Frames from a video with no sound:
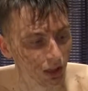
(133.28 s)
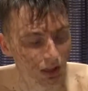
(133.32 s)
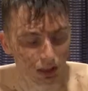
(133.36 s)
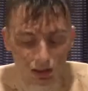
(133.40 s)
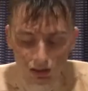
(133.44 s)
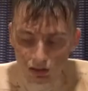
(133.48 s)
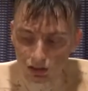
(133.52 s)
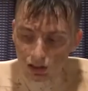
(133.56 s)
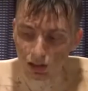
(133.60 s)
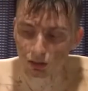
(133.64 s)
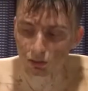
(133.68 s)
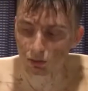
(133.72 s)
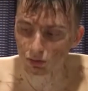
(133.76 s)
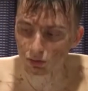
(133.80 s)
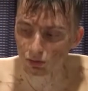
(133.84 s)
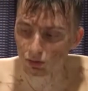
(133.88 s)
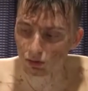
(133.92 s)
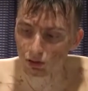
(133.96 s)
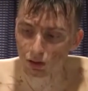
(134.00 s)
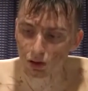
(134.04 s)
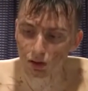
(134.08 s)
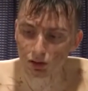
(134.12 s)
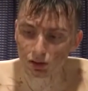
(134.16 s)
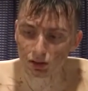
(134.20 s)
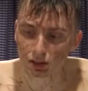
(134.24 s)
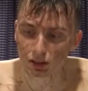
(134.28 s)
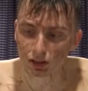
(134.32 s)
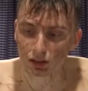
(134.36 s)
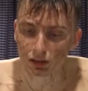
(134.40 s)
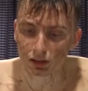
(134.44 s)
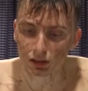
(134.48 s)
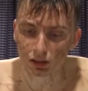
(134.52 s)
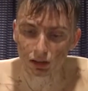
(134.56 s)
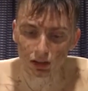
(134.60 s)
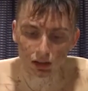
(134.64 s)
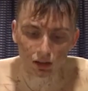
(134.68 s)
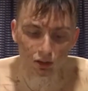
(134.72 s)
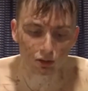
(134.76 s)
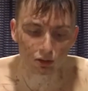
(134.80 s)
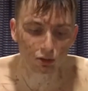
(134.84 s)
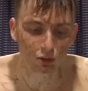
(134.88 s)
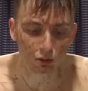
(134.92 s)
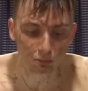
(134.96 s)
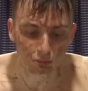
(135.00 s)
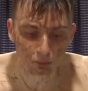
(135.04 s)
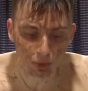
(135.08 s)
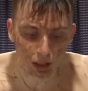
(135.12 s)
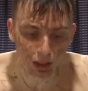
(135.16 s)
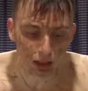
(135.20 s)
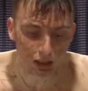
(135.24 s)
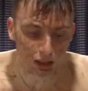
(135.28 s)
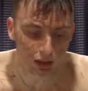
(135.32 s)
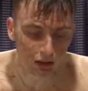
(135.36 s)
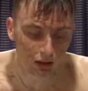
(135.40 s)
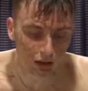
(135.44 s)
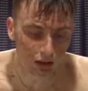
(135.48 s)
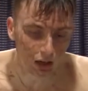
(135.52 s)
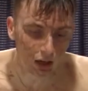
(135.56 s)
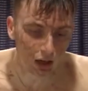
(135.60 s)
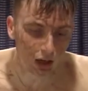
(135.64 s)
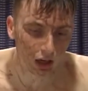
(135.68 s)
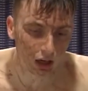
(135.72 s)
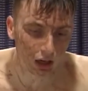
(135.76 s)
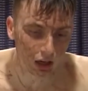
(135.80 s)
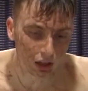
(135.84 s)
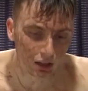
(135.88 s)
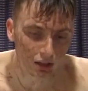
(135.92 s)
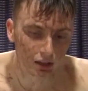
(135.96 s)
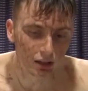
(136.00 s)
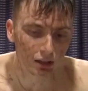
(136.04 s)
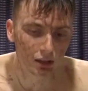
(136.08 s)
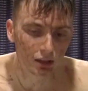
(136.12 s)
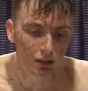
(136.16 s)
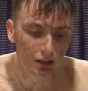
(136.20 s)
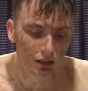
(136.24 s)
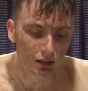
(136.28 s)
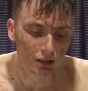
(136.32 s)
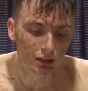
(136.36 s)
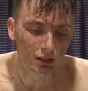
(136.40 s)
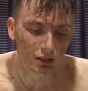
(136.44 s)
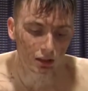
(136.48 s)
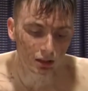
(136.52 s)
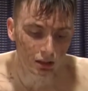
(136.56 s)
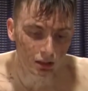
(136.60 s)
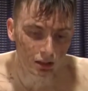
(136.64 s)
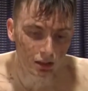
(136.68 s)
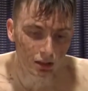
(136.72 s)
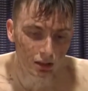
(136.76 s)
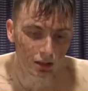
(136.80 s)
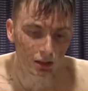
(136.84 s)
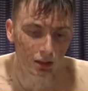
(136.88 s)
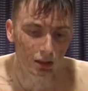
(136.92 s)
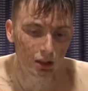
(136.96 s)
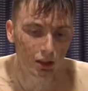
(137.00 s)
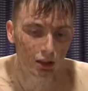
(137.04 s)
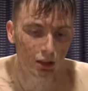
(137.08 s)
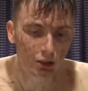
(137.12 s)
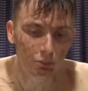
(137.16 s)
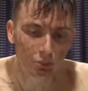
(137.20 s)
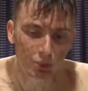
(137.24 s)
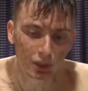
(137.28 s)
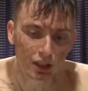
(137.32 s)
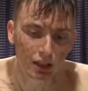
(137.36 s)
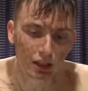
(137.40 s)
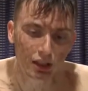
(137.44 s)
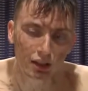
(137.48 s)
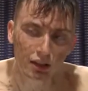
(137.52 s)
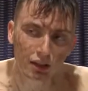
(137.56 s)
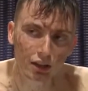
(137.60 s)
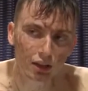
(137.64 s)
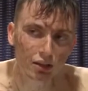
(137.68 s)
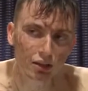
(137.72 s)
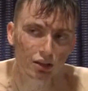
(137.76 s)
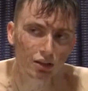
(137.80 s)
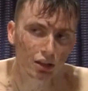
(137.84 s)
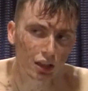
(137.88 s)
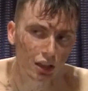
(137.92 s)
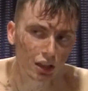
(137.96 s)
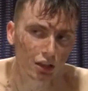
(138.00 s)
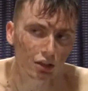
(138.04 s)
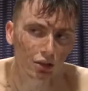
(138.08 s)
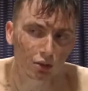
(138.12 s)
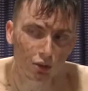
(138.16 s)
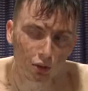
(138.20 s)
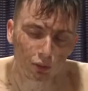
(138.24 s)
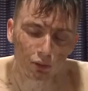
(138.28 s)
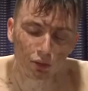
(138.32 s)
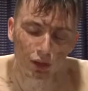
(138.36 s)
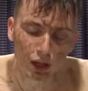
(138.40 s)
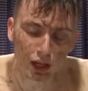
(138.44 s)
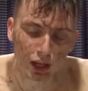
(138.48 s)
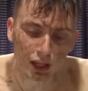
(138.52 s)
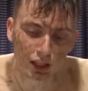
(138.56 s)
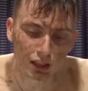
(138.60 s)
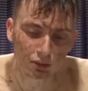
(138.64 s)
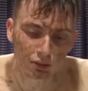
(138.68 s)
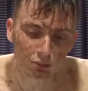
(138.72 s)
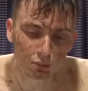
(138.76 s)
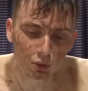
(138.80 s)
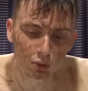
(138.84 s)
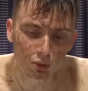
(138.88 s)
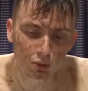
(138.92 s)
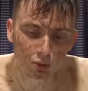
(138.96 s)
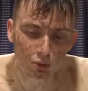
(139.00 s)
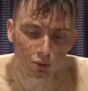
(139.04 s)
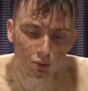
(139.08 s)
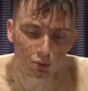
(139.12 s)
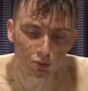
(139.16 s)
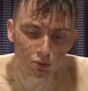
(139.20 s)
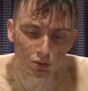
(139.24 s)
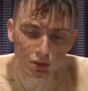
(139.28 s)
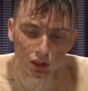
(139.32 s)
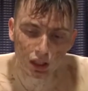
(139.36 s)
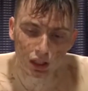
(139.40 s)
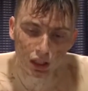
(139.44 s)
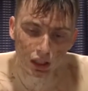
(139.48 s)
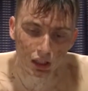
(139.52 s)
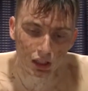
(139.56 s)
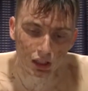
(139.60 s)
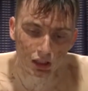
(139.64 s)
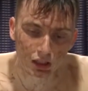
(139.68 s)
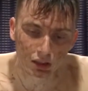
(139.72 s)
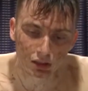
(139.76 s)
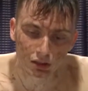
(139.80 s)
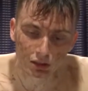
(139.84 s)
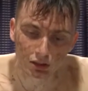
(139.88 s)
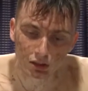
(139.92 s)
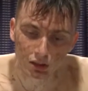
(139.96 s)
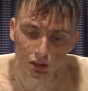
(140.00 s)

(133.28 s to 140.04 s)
yes, I was a lot in making the peeling the skin of the animals, and